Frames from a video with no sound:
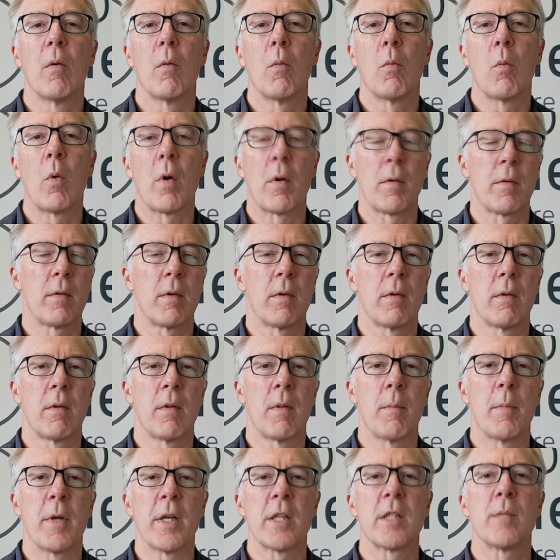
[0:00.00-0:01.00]
what
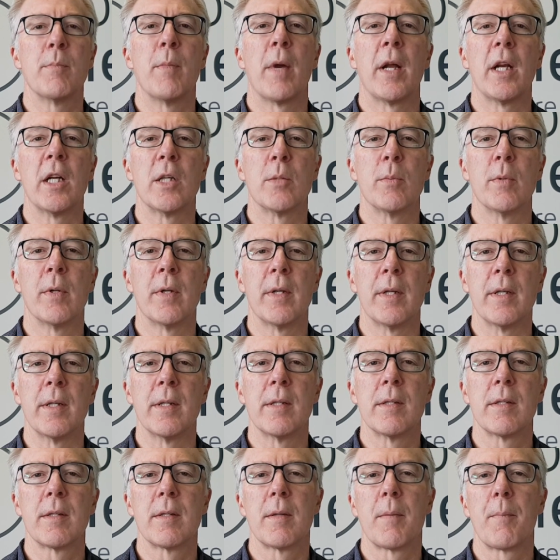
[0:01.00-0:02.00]
the best management
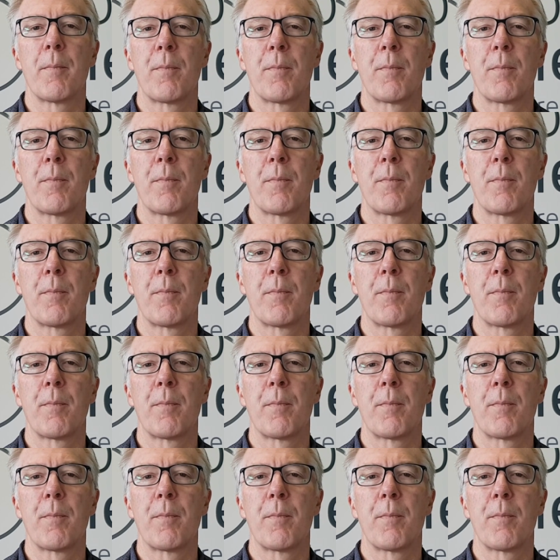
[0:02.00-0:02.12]
is.